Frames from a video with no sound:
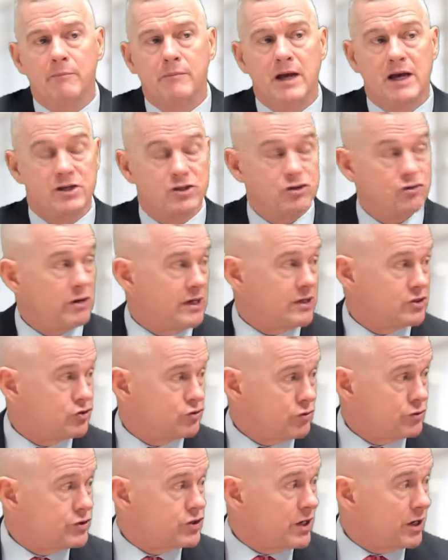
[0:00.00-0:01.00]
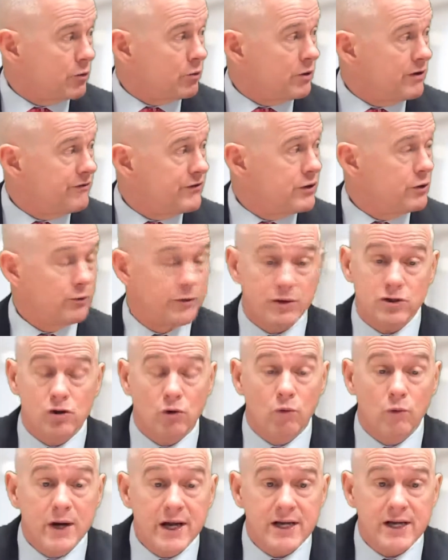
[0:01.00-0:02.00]
As Drew's going to review, there's a
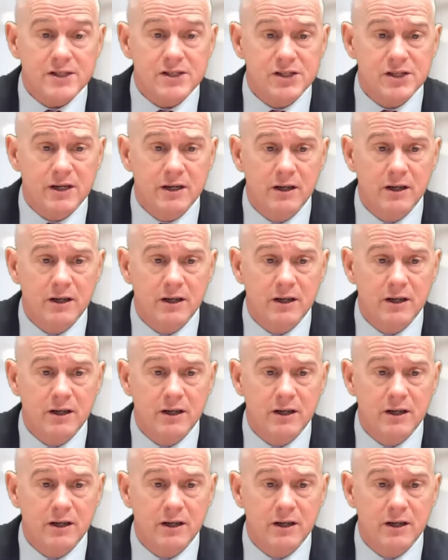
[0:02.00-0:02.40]
risk